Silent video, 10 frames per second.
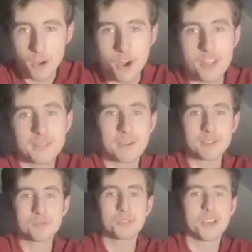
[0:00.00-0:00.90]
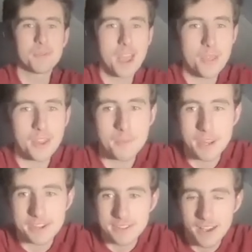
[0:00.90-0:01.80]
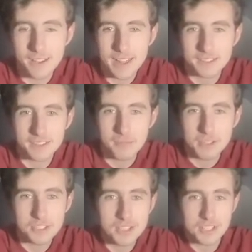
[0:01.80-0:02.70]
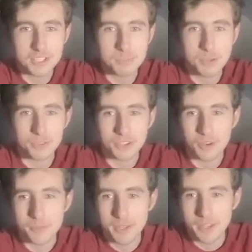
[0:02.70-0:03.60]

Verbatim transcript: Oh, that's my cool thumbnail that I made uh, last time. Let's, let's just put it on top.